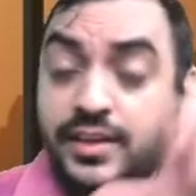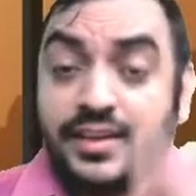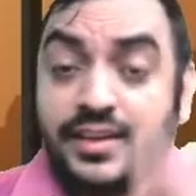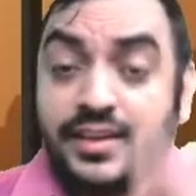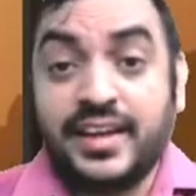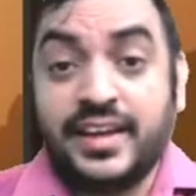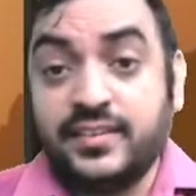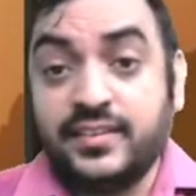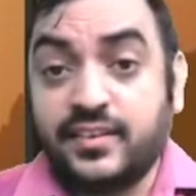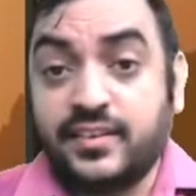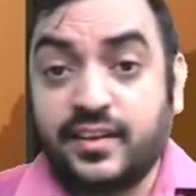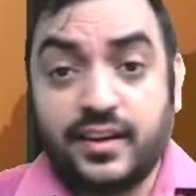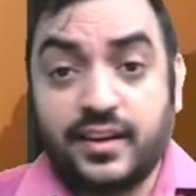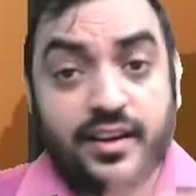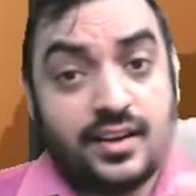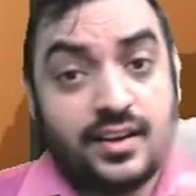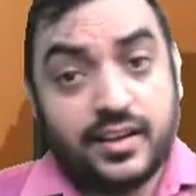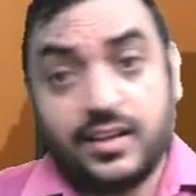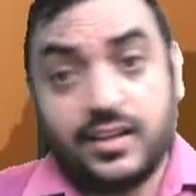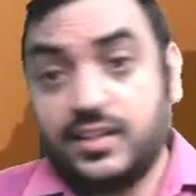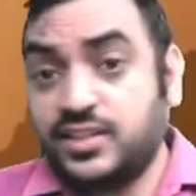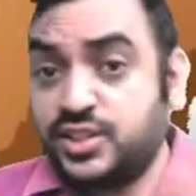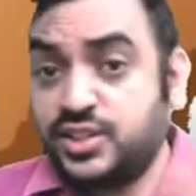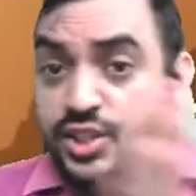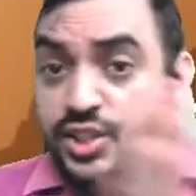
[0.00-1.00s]

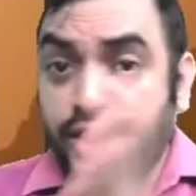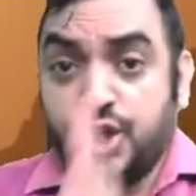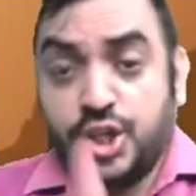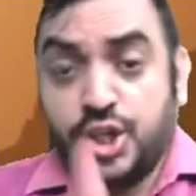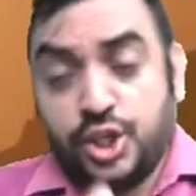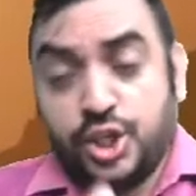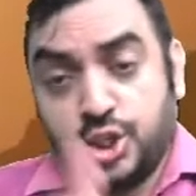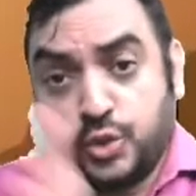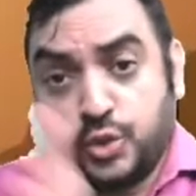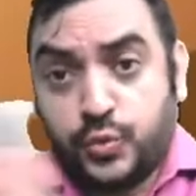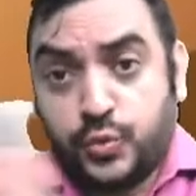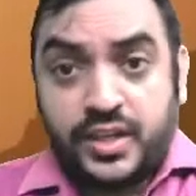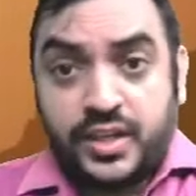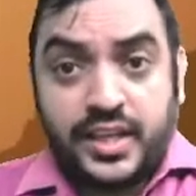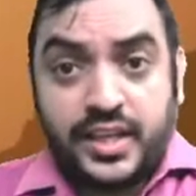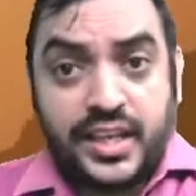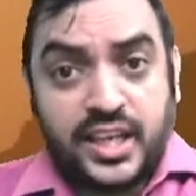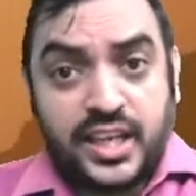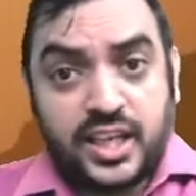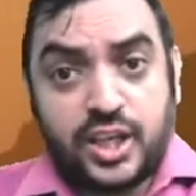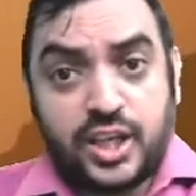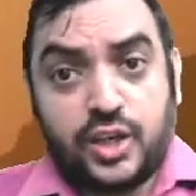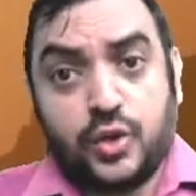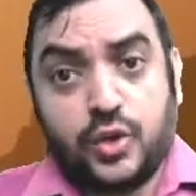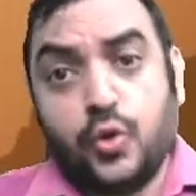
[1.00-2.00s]
interest, you
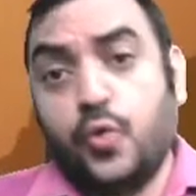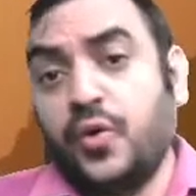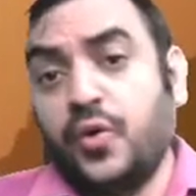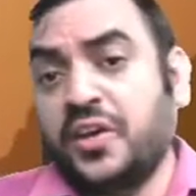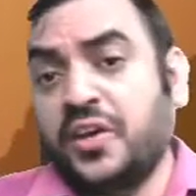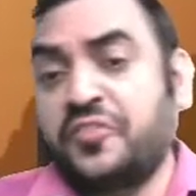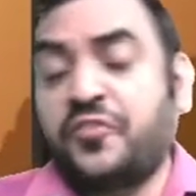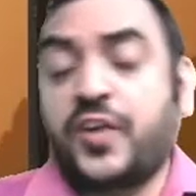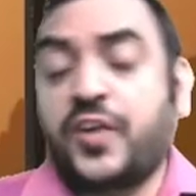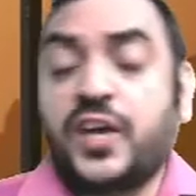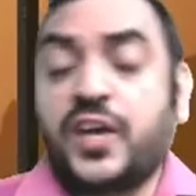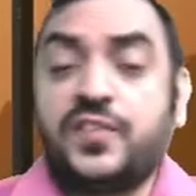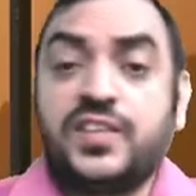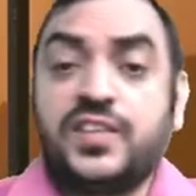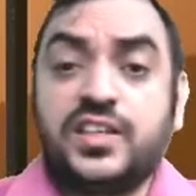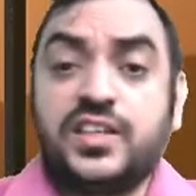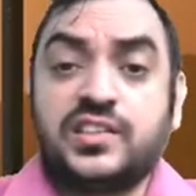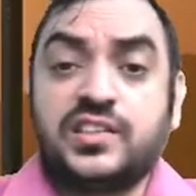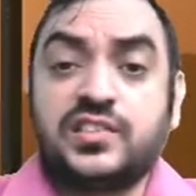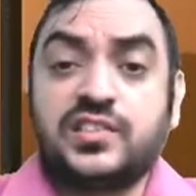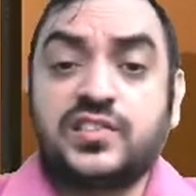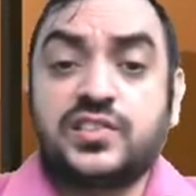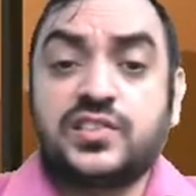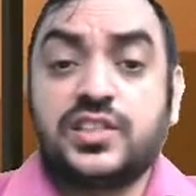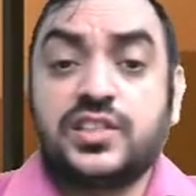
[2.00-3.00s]
take over 5
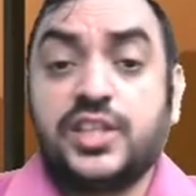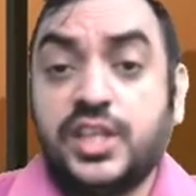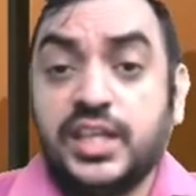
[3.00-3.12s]
years.